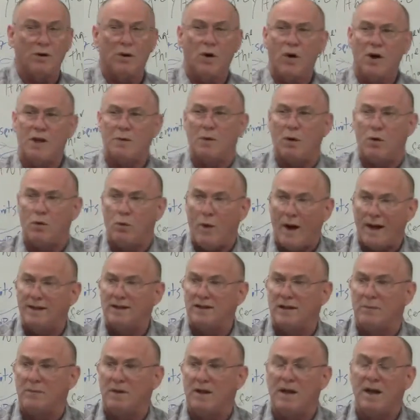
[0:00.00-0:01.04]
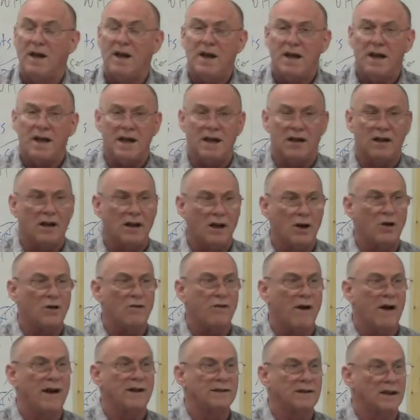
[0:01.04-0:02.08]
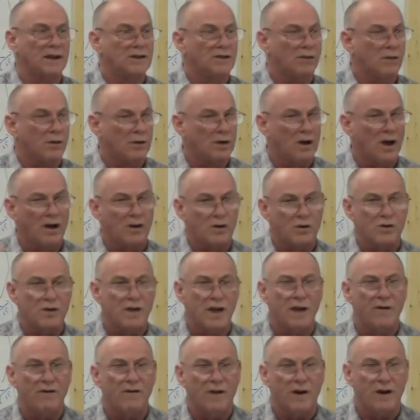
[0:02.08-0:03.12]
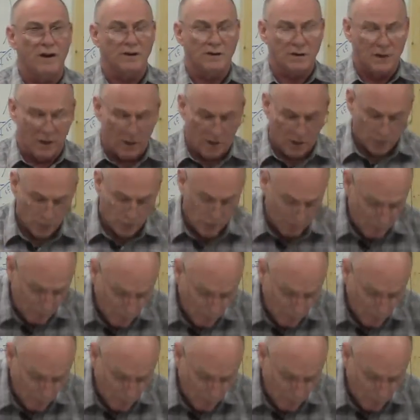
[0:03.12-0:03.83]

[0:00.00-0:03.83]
when the Holy Spirit writes something, he clarifies us for to understand things. So